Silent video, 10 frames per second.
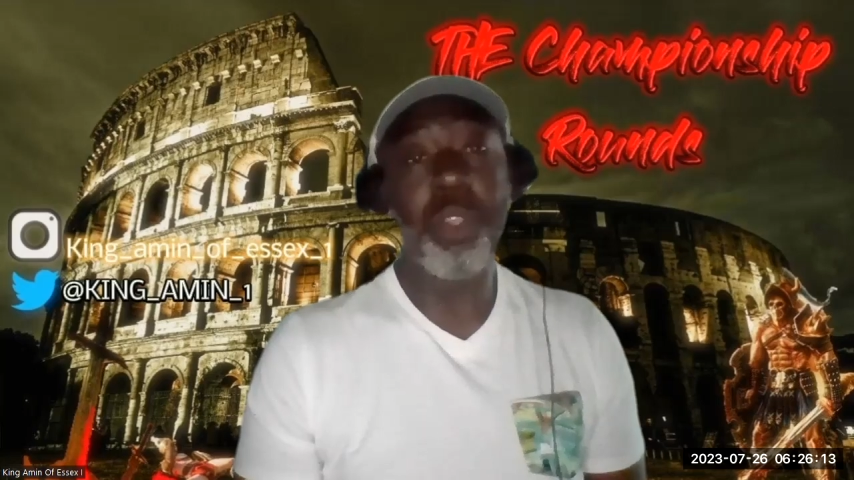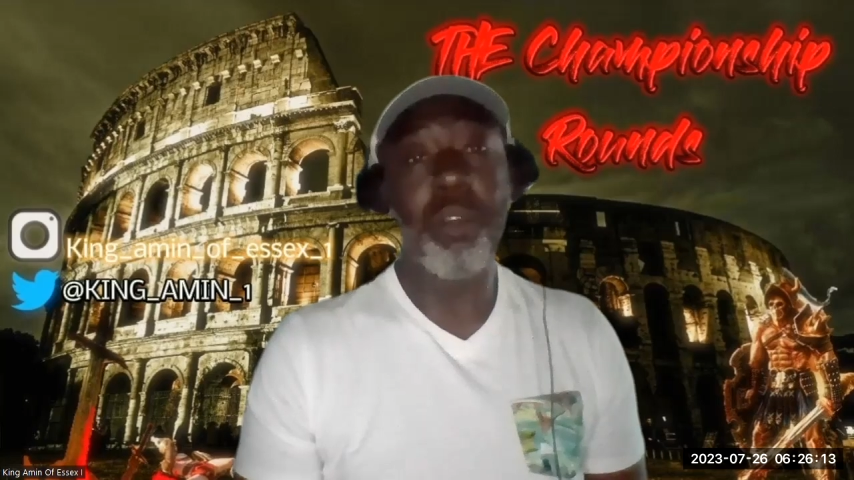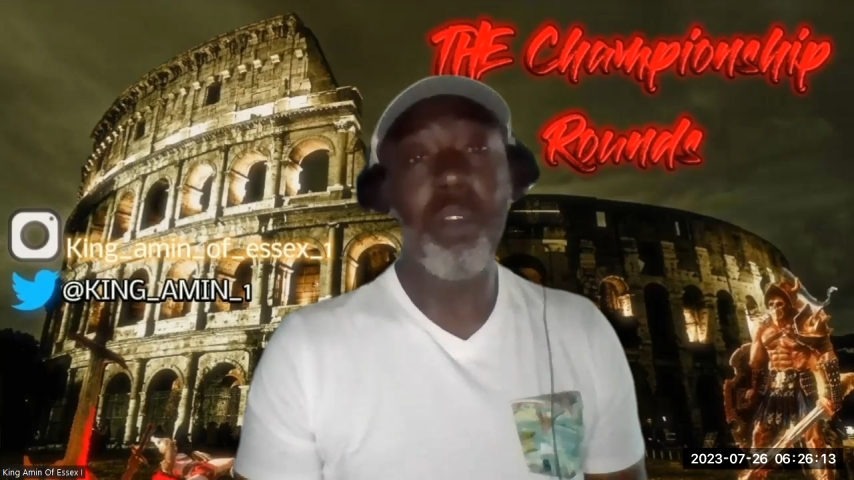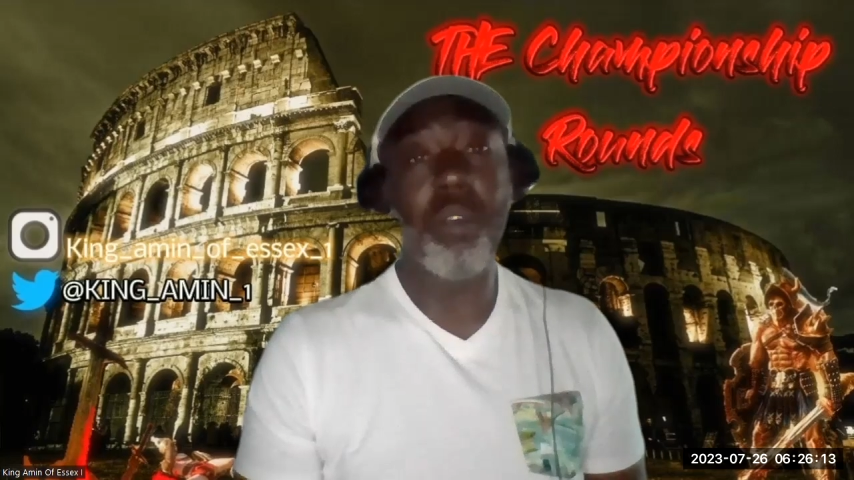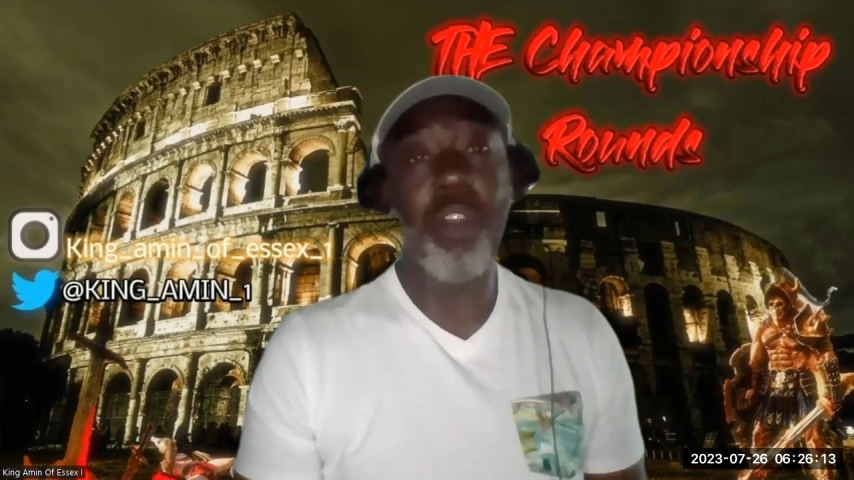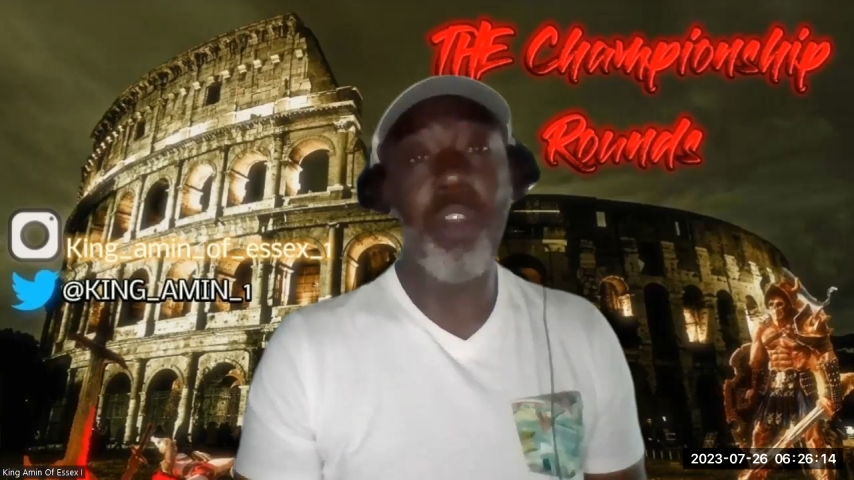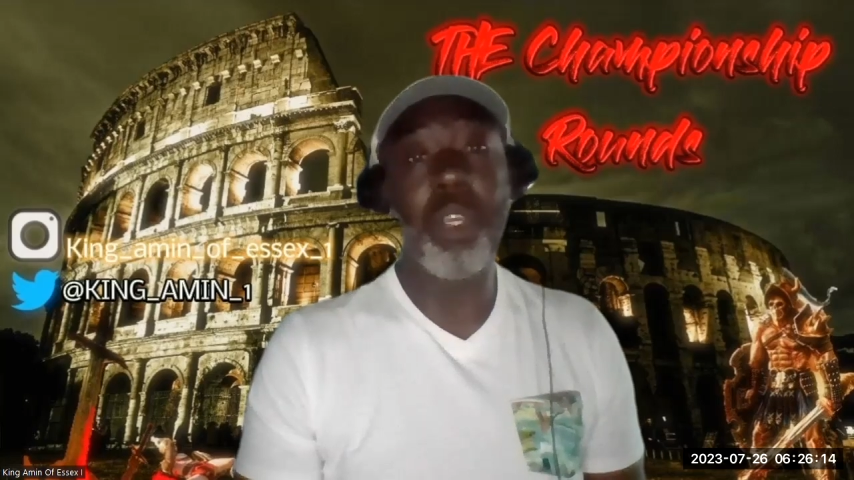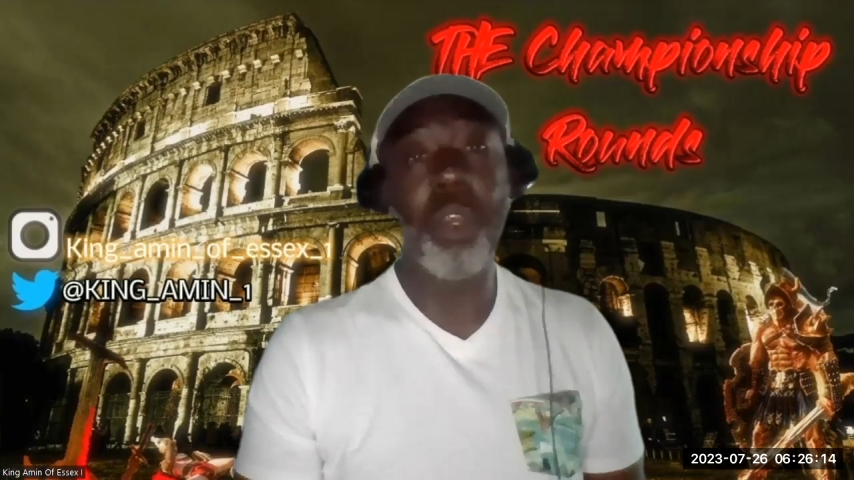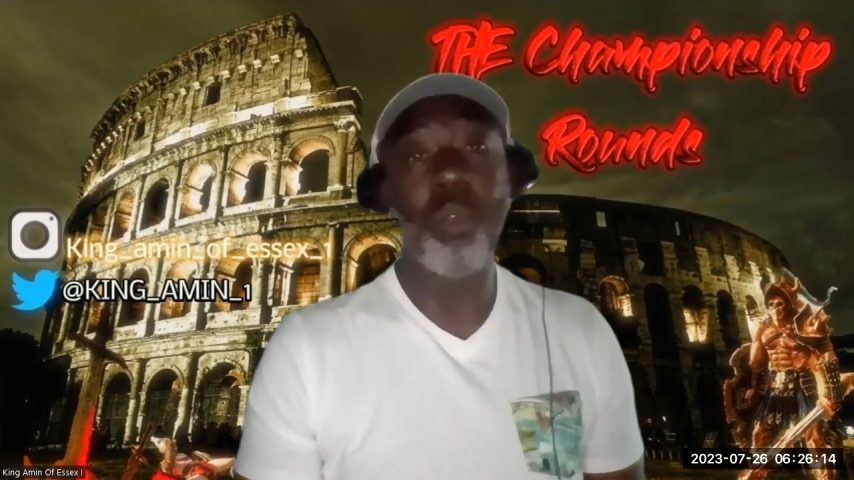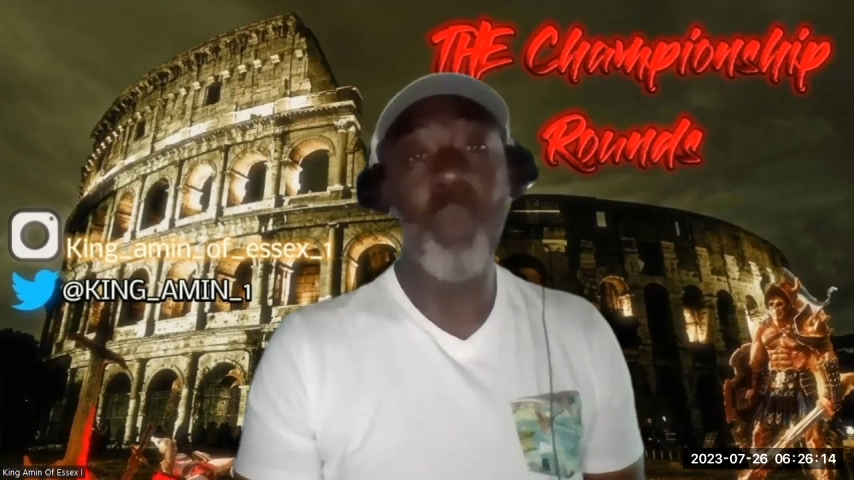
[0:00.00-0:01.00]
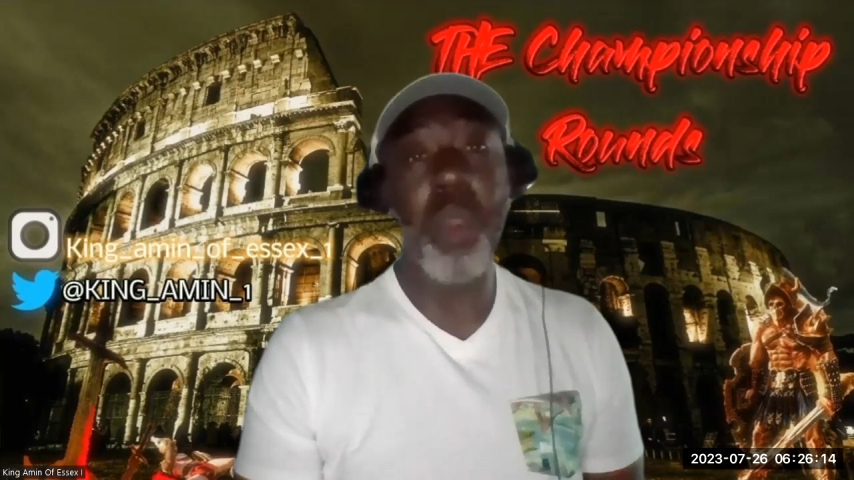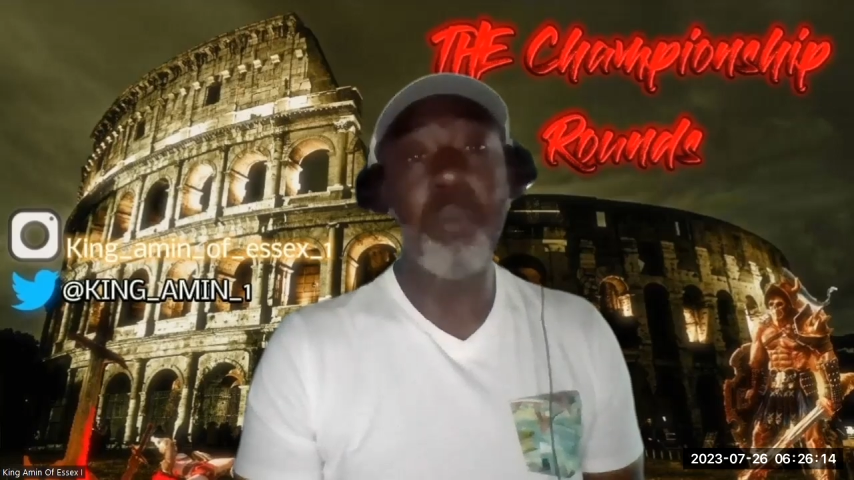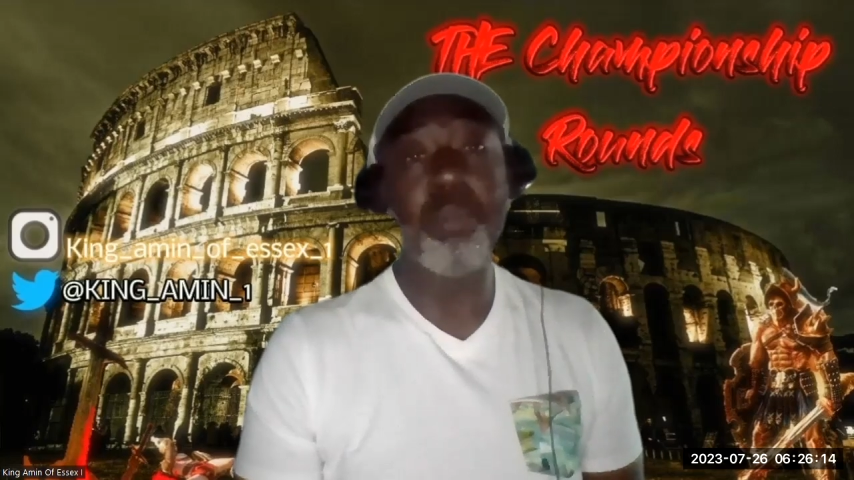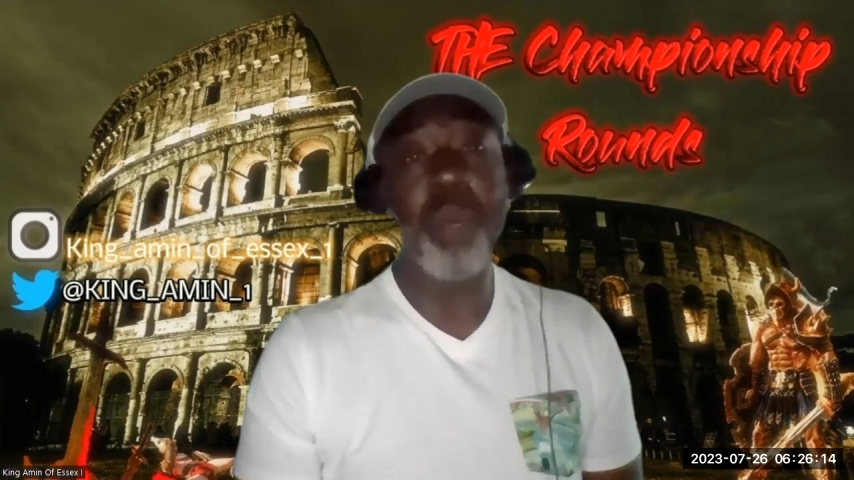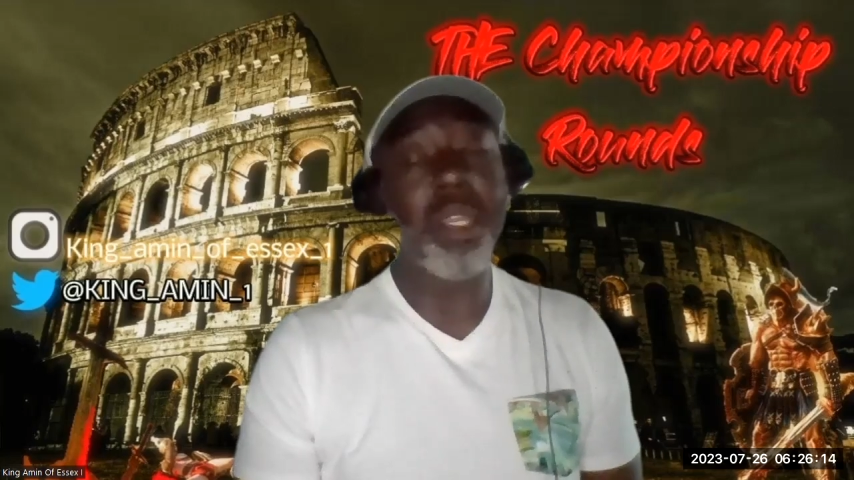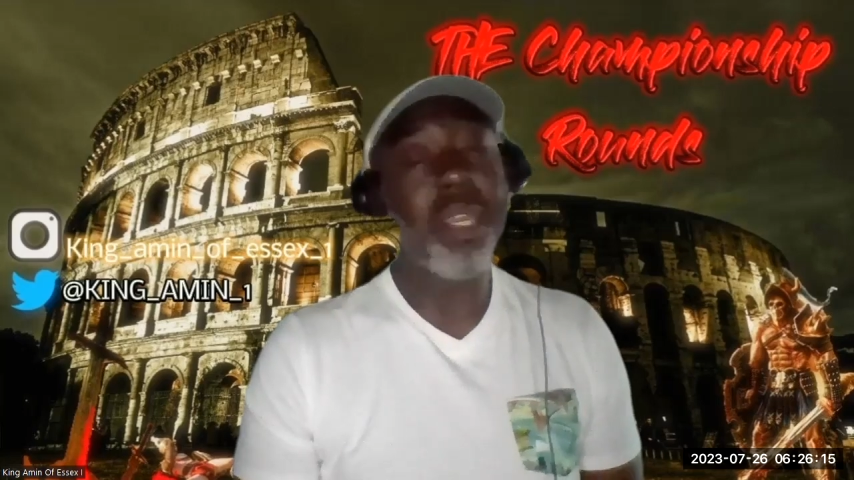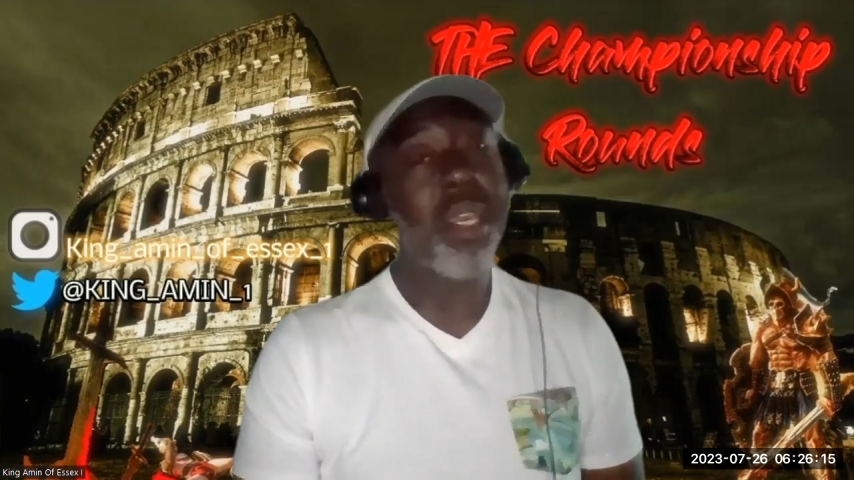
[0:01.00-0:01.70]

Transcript: a very good win, but